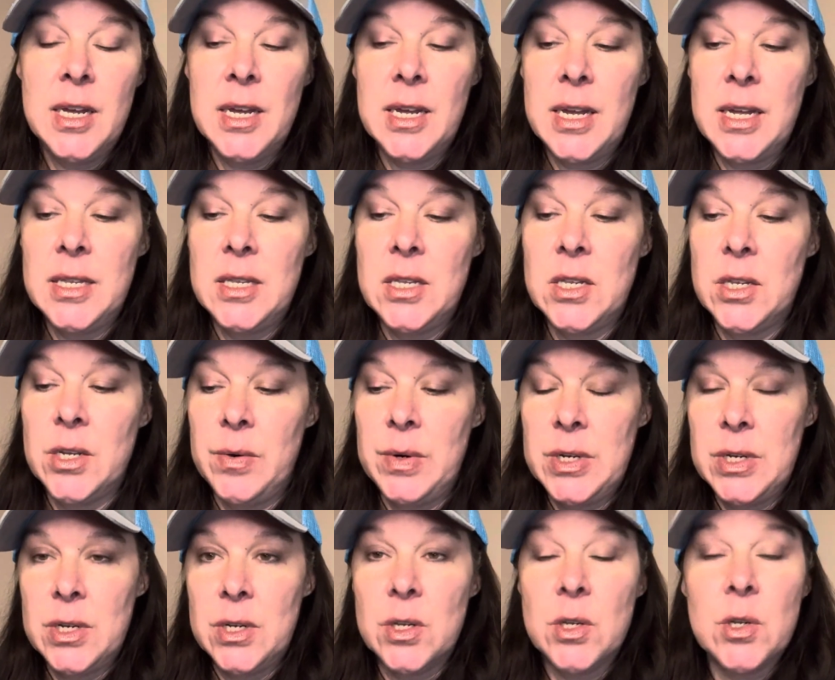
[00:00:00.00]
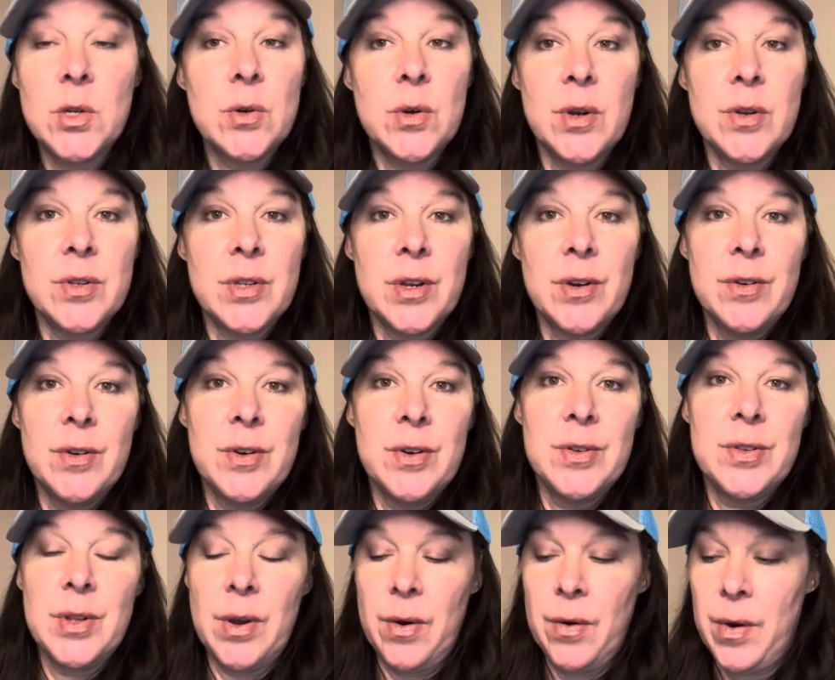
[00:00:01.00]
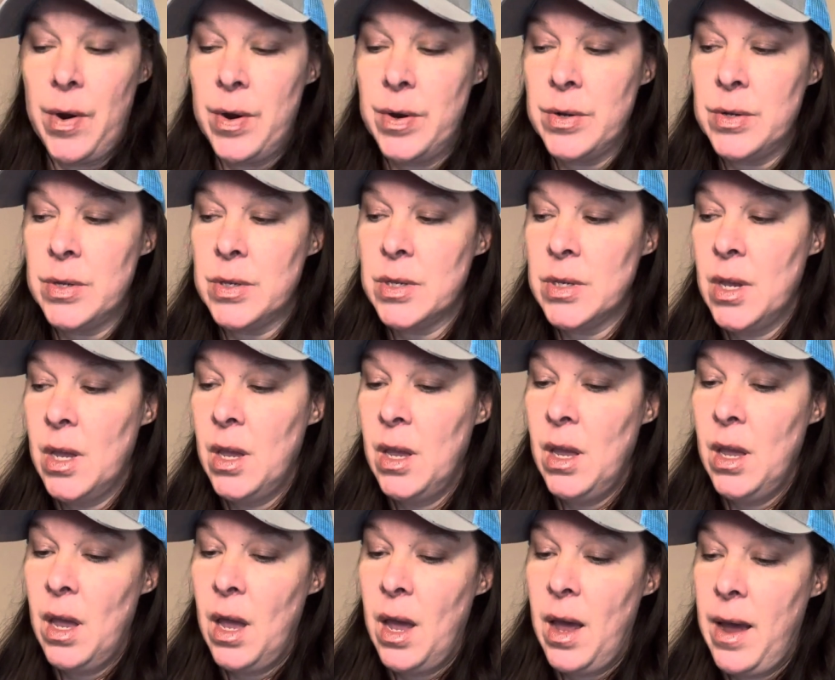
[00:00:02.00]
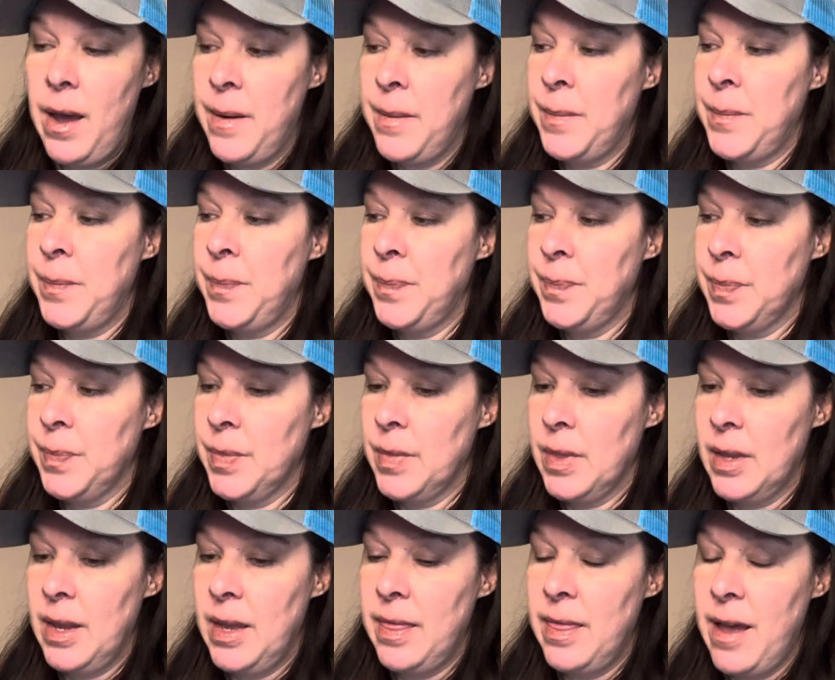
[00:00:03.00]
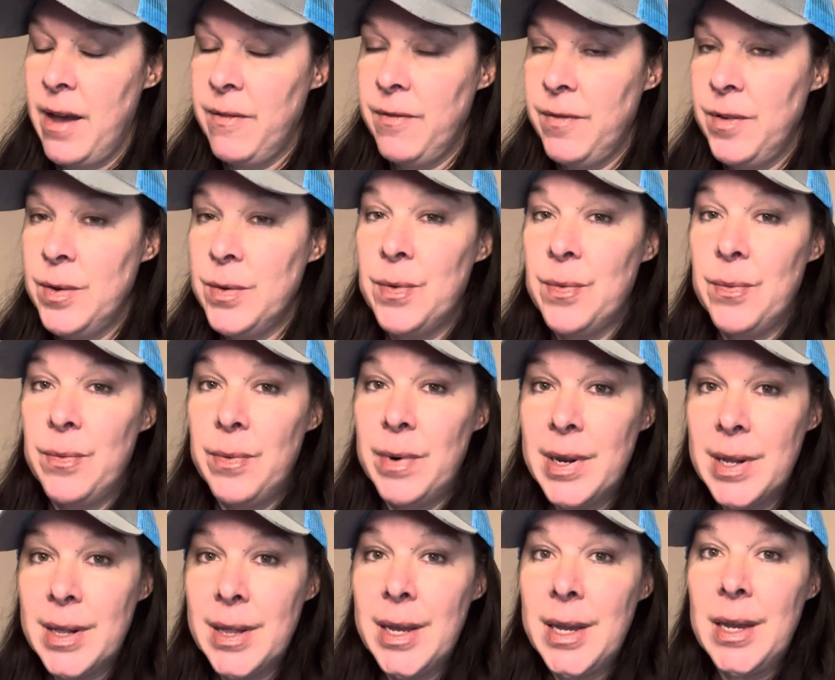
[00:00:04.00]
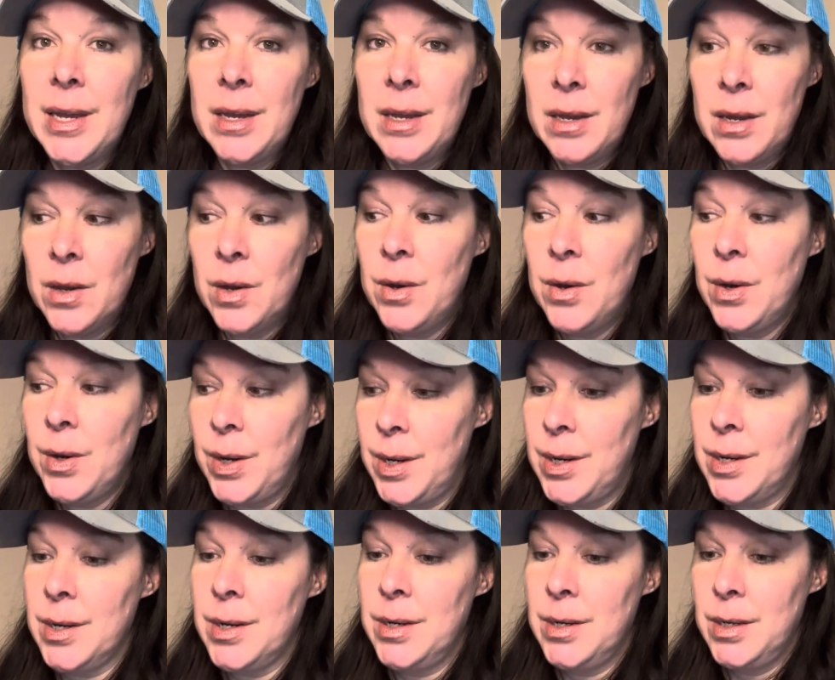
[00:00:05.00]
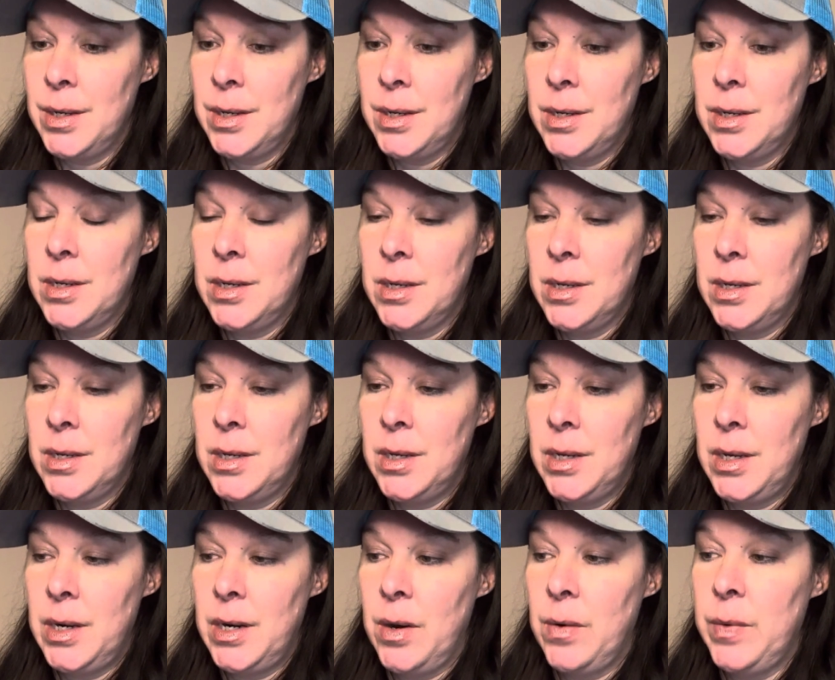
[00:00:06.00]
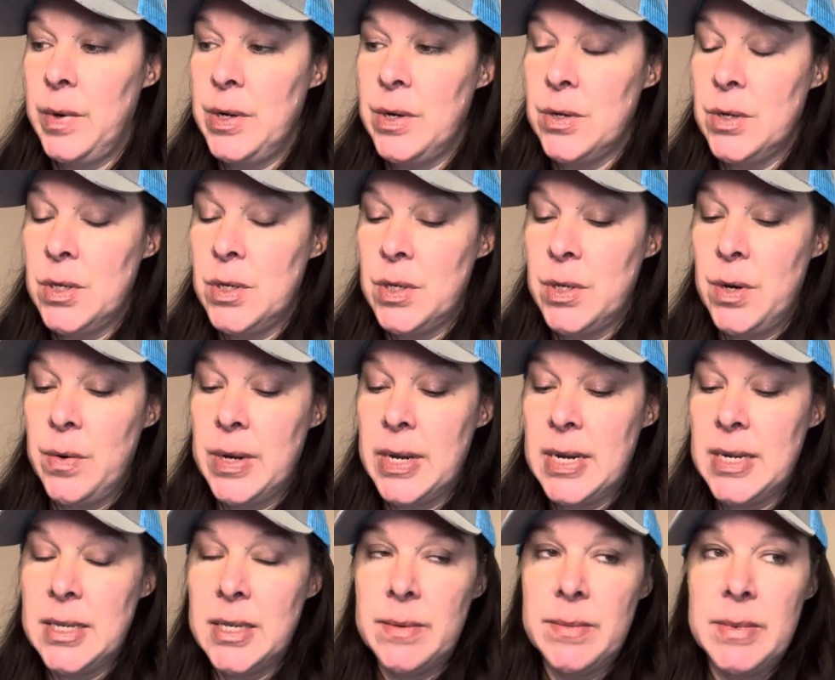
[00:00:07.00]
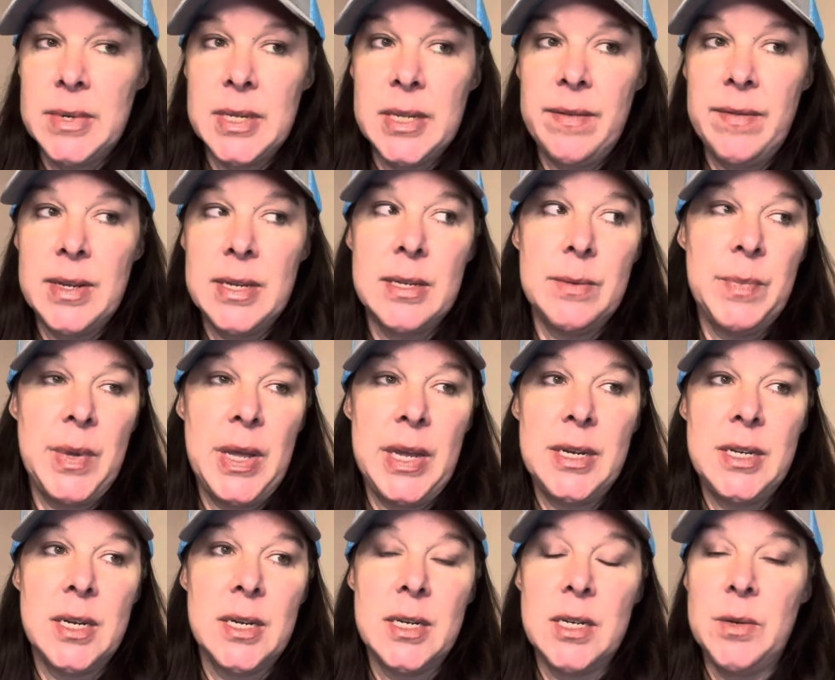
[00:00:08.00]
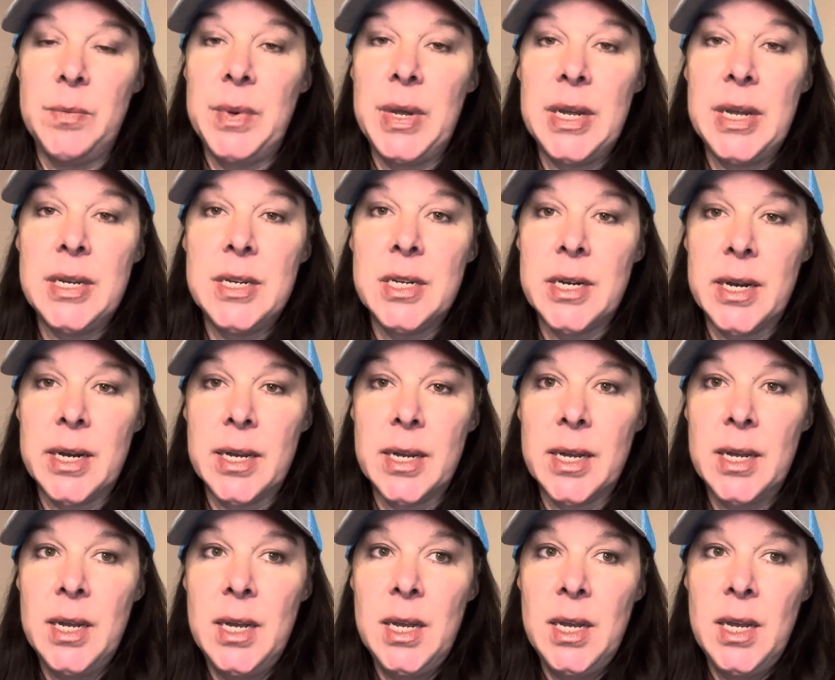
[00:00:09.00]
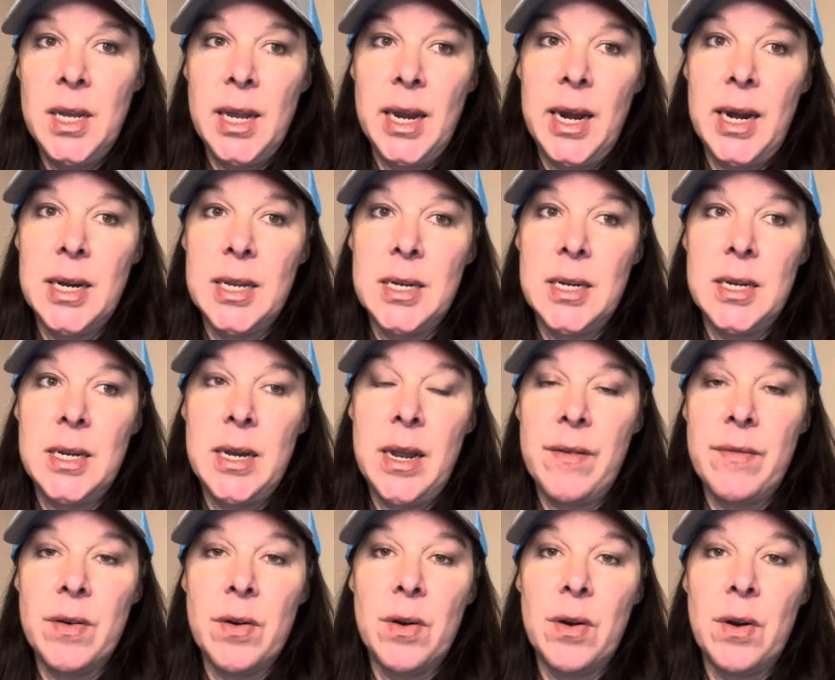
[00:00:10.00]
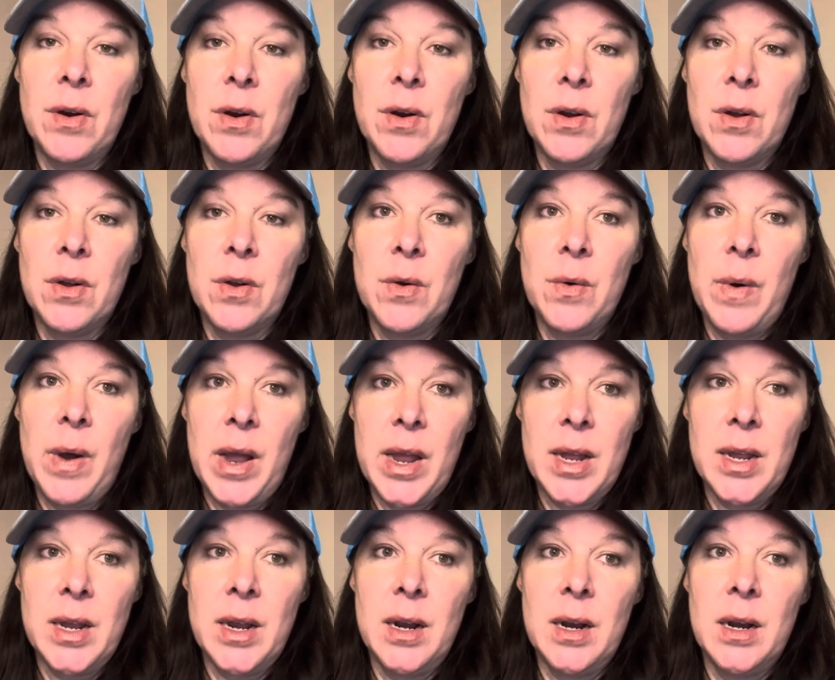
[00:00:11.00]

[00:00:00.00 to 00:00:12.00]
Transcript: And so it just grows and grows and grows. Um, And that feels really good. You know, when you're so accustomed to living paycheck to paycheck and it never quite